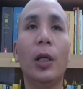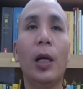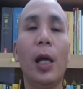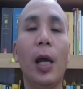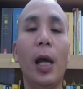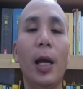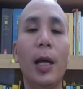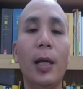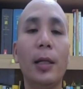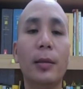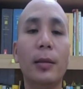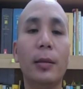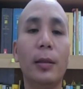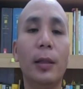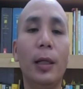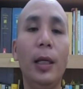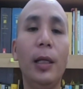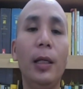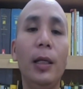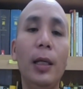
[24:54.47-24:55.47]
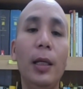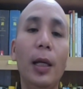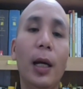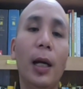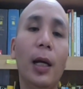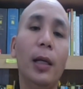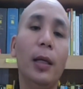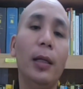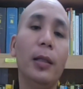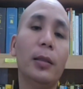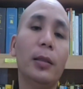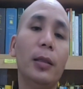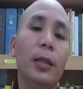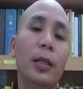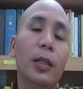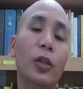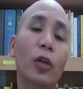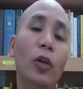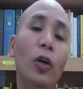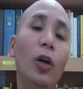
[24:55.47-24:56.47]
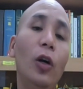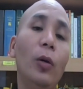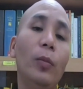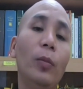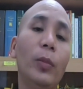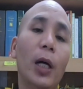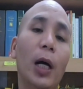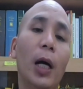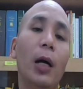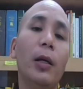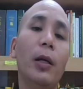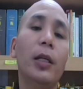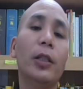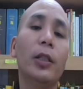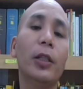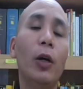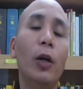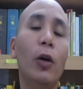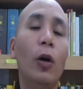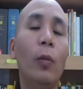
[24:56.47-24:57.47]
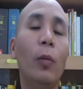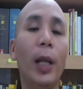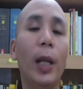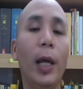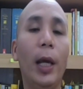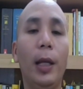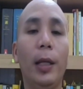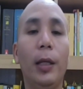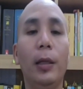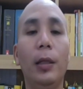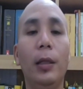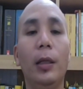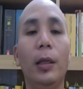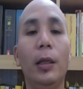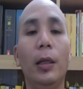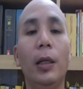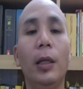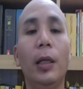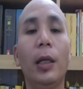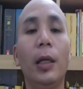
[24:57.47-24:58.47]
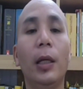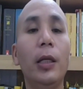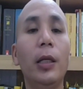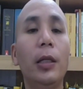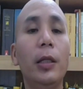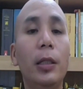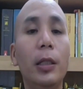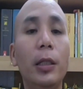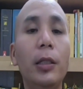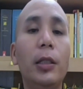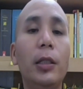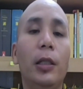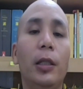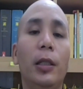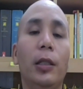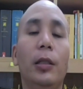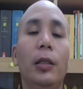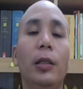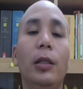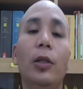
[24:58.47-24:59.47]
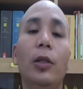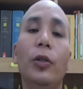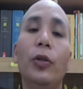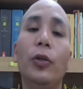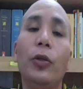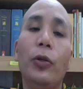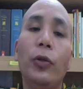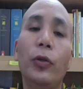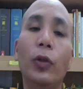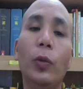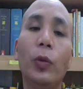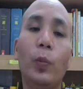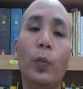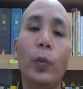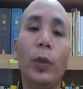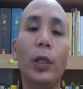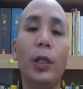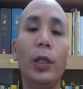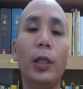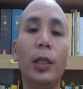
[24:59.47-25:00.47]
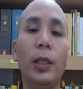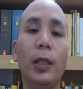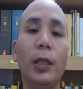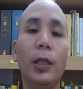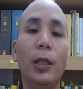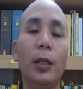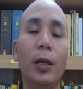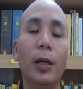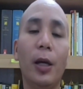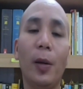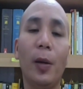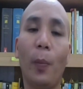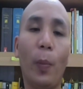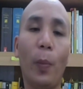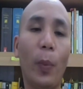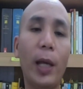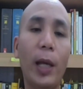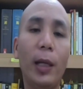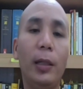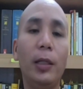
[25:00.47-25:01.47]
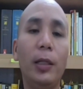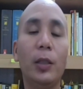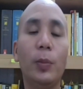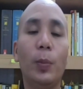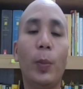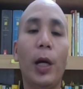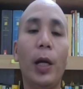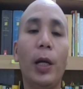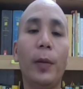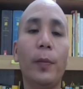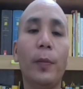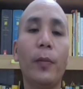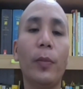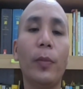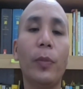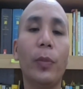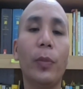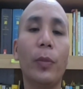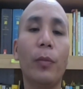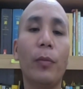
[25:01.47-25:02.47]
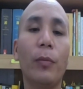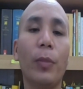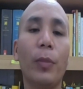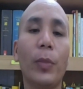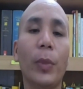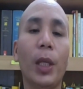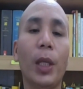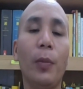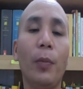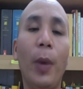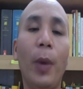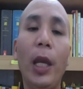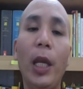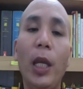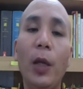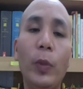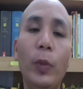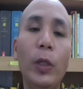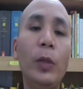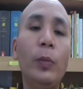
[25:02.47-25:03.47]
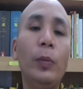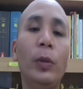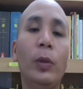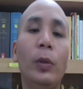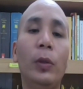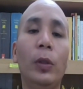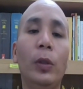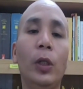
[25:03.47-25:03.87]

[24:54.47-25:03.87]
As India is his hometown, his homeland, his teaching should be practiced by many people